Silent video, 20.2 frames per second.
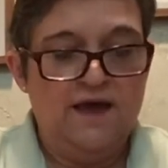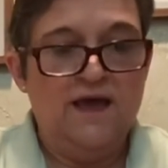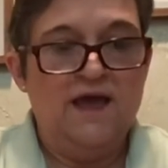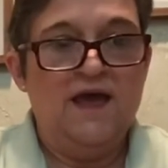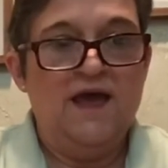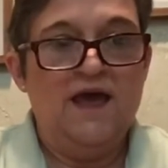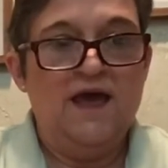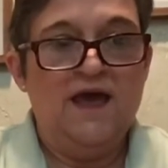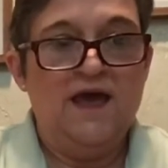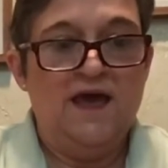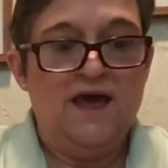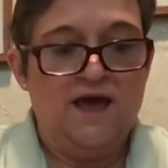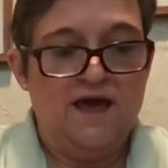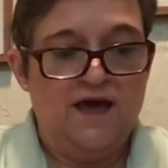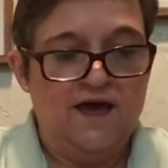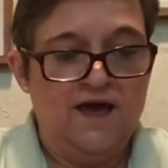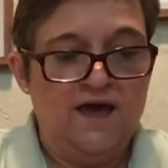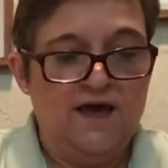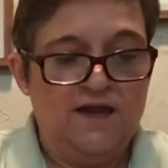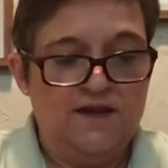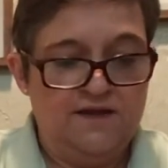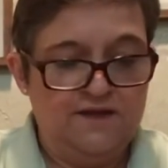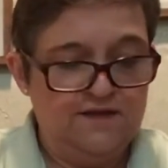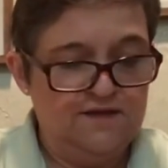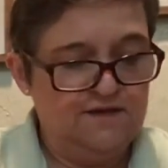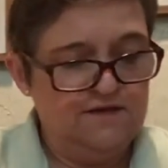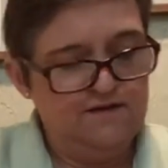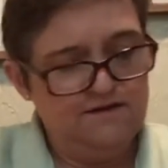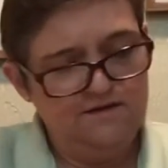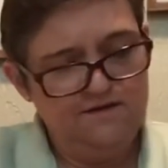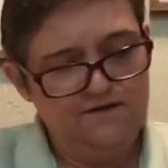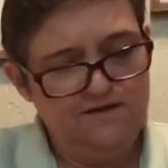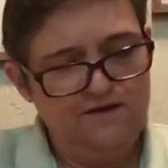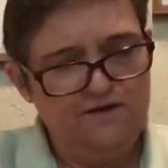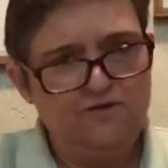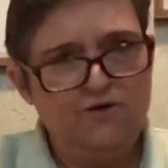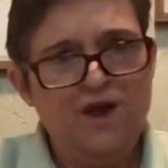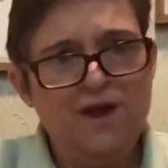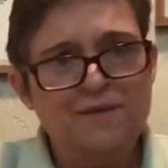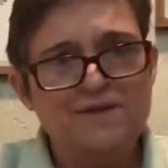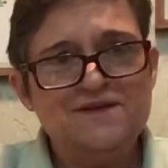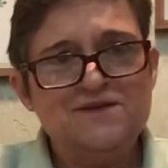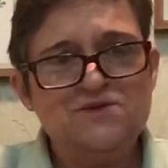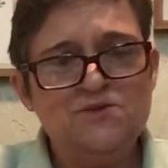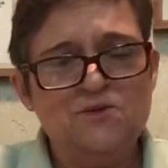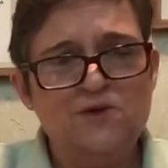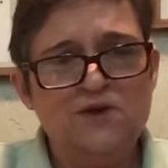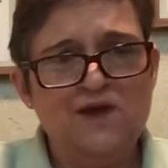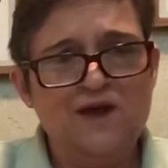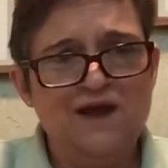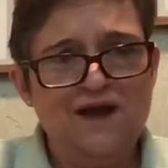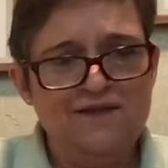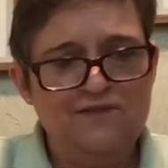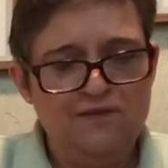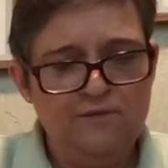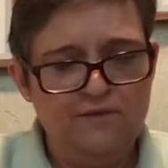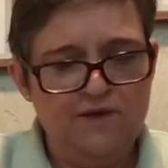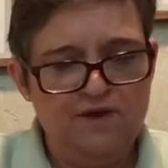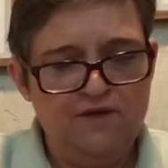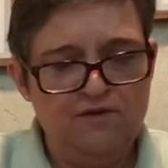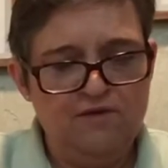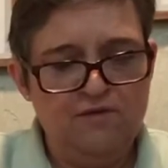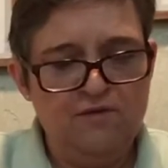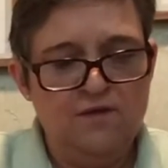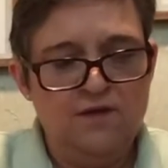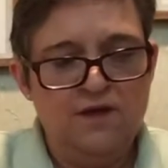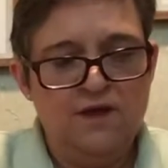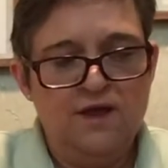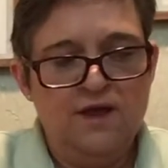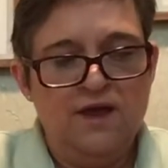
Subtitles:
and grab it sort of kind of in the middle